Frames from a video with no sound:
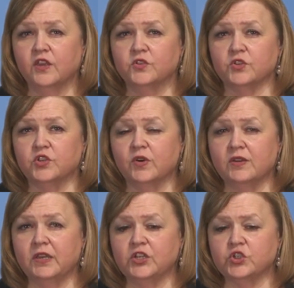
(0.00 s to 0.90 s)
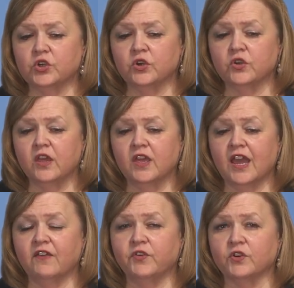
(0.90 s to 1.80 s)
So you want to make sure
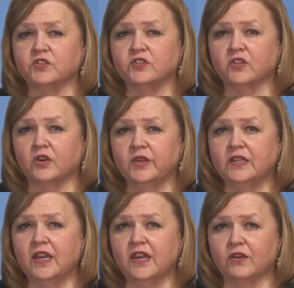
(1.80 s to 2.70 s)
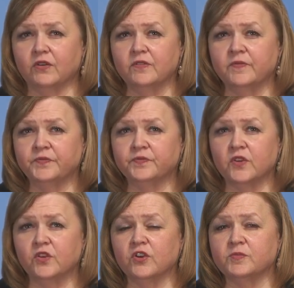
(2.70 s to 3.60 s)
if you're slowing down,
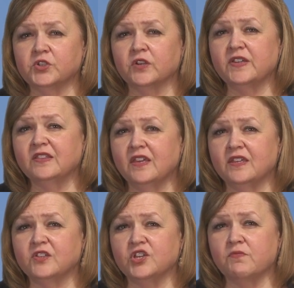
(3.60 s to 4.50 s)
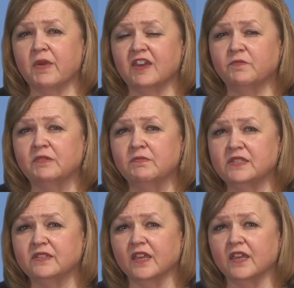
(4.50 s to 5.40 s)
you're observing things that you may have been
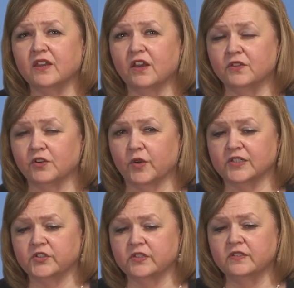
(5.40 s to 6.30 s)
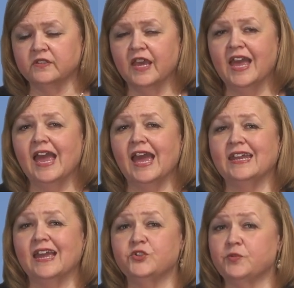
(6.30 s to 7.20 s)
missing in other questions.
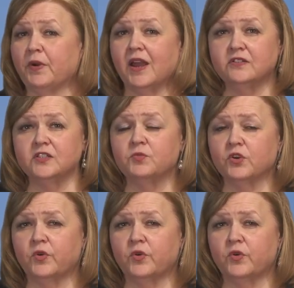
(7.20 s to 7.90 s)
And as you practice more